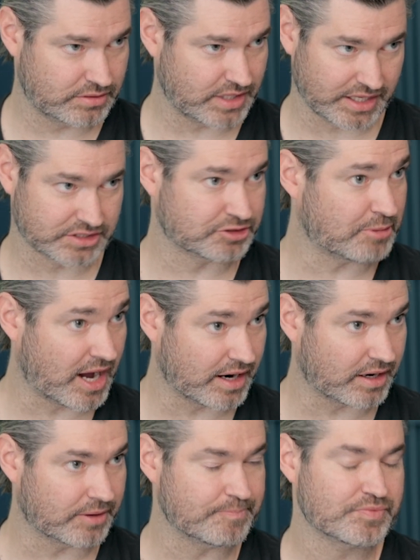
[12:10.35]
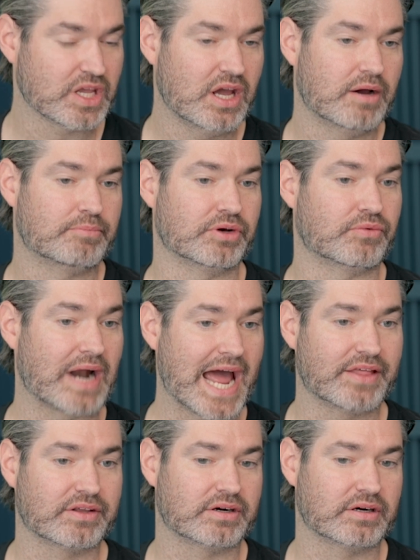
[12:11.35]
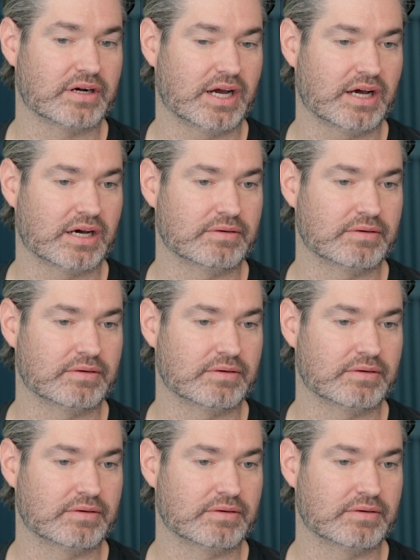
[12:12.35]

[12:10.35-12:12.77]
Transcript: they expire, but rather